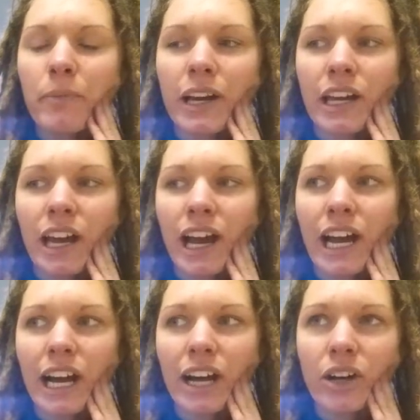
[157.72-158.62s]
But
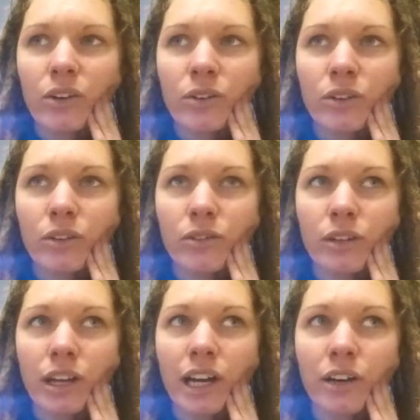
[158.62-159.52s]
how
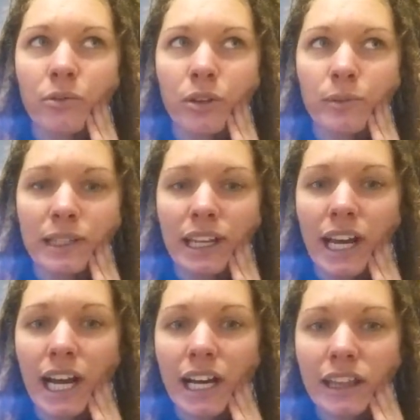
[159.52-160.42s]

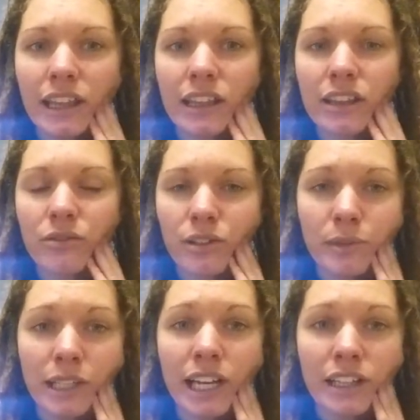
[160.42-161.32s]
the
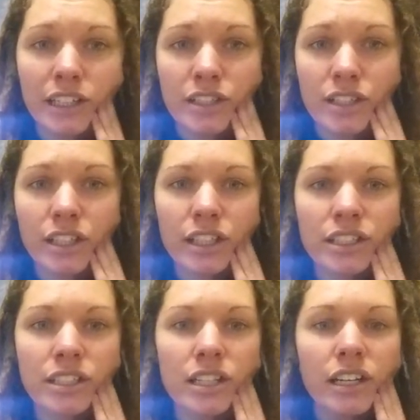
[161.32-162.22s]
Roman Catholic
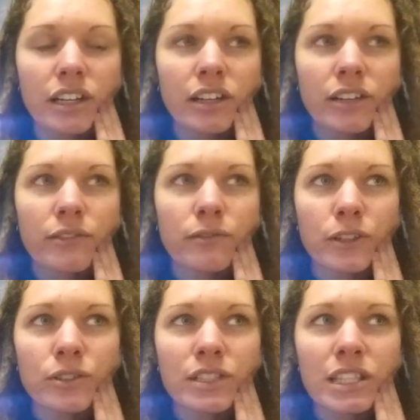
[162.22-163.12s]
Church
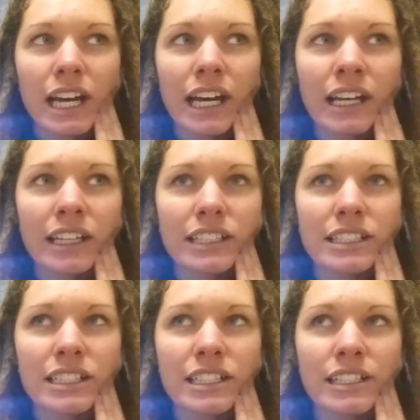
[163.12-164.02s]
views that
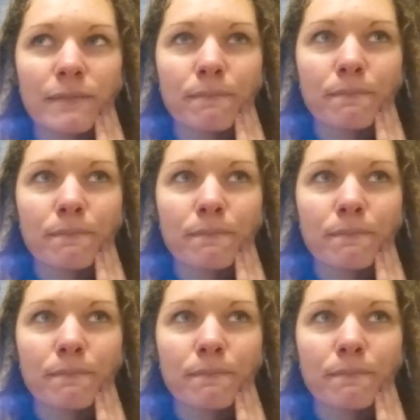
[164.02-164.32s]
is,